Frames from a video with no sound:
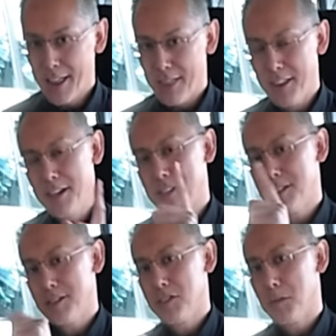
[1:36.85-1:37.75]
This
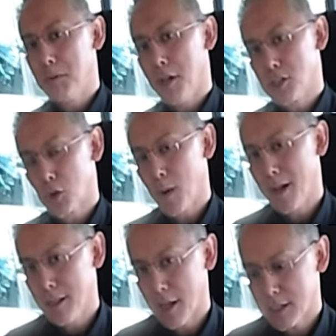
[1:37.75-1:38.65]
is the Pleasureway
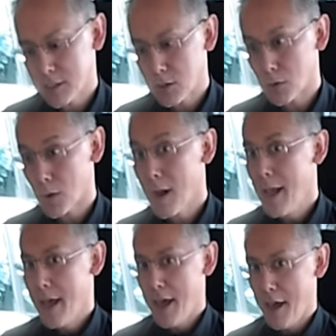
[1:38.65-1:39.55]
Lexor
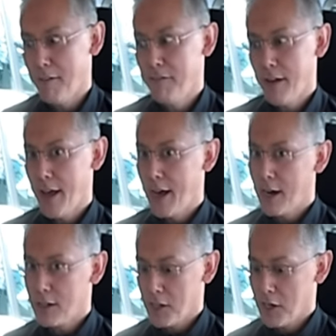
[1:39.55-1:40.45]

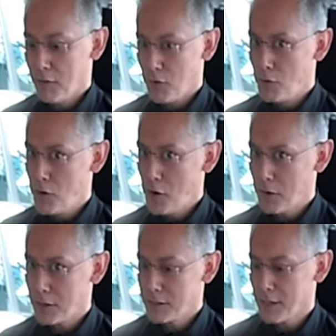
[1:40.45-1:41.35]
FL. And if you
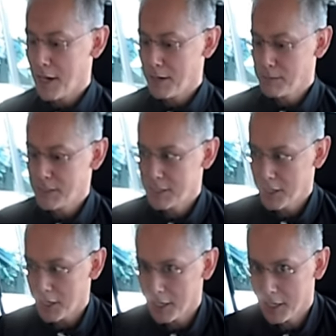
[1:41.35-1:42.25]
notice, I am
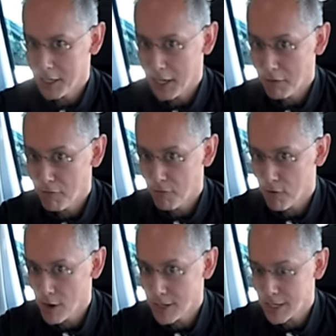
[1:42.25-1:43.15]
sitting in a
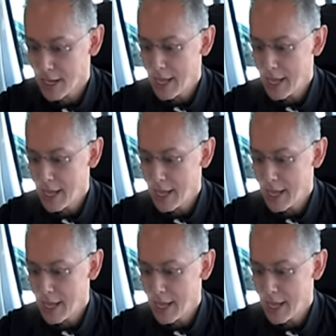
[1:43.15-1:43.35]
front